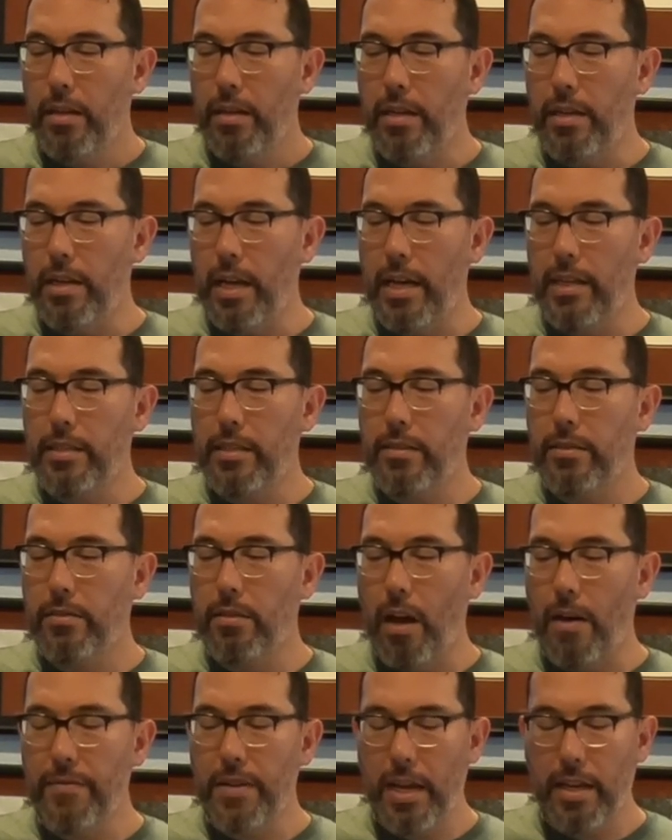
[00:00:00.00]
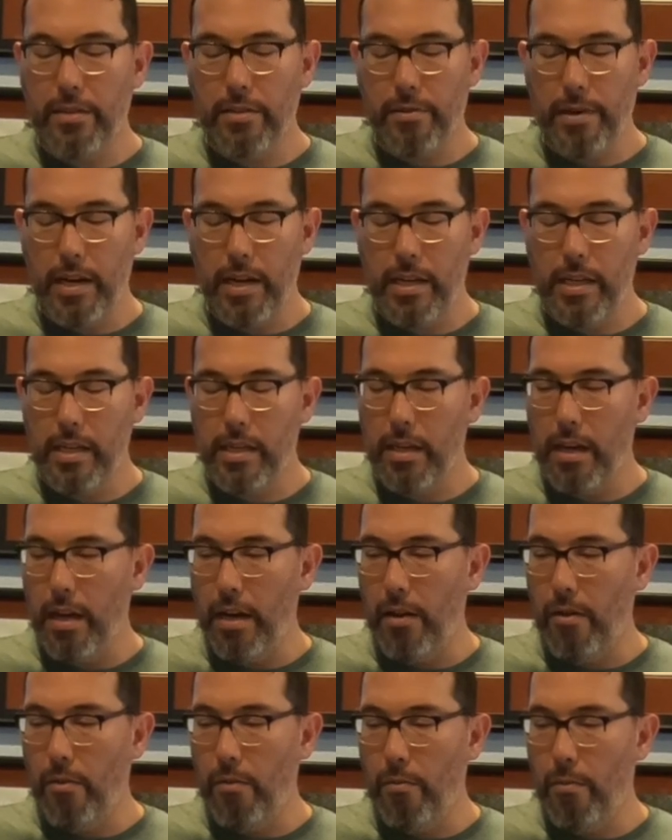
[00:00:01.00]
Nice and soft hands, ready,
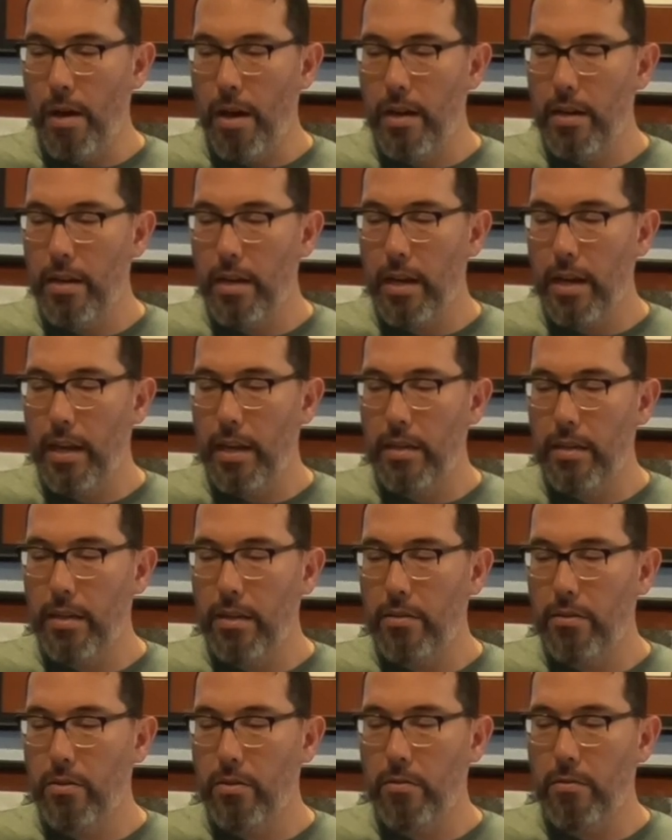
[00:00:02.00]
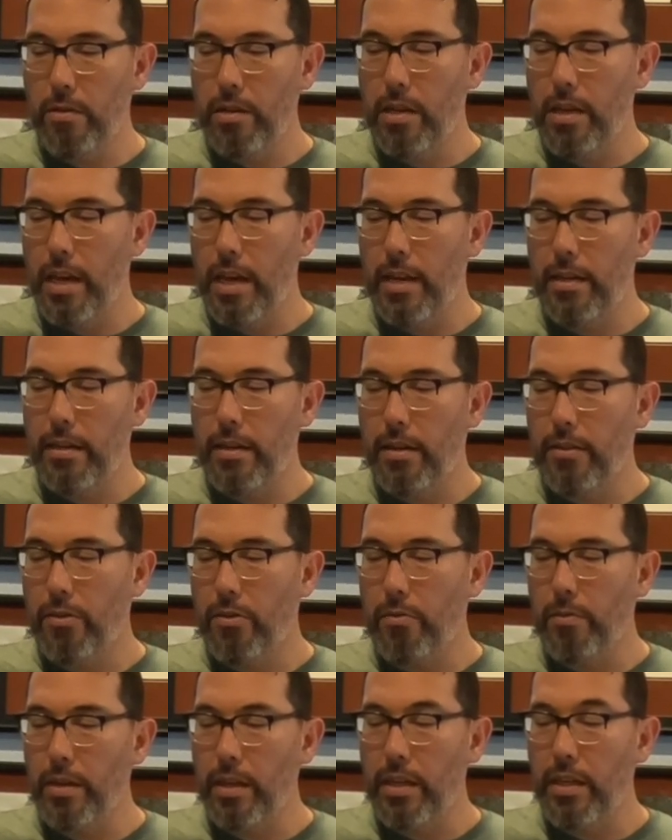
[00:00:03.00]
go. 1 and 2 E and
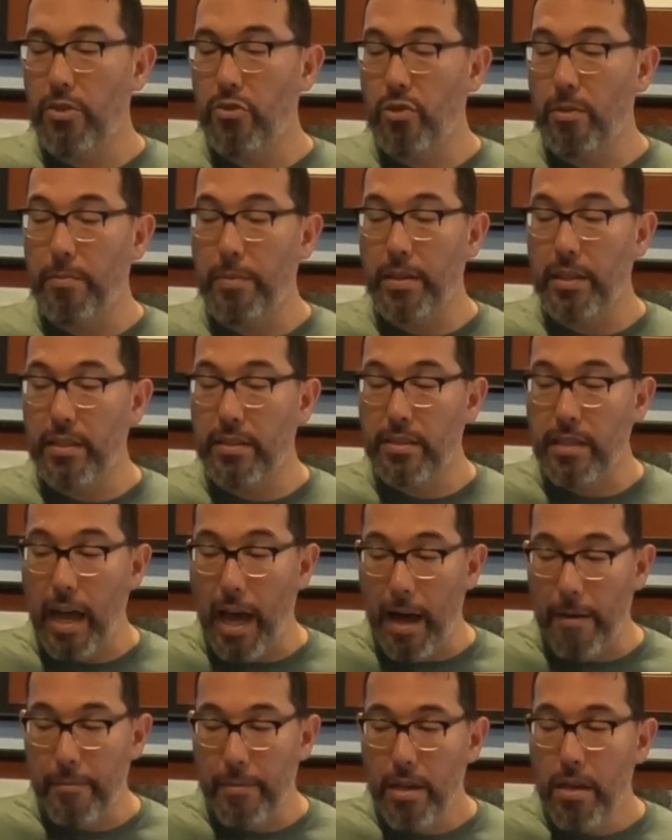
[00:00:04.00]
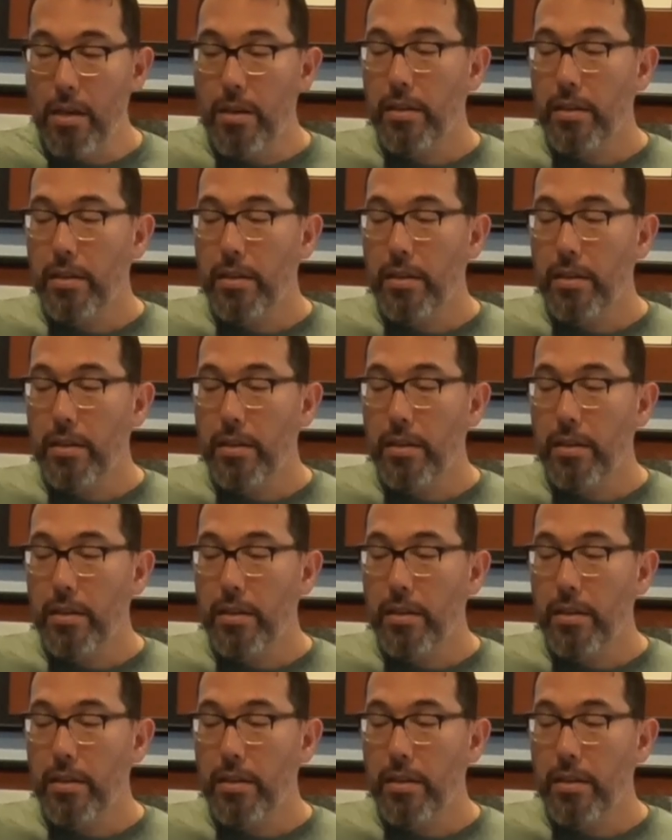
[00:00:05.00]
3 E triple stop.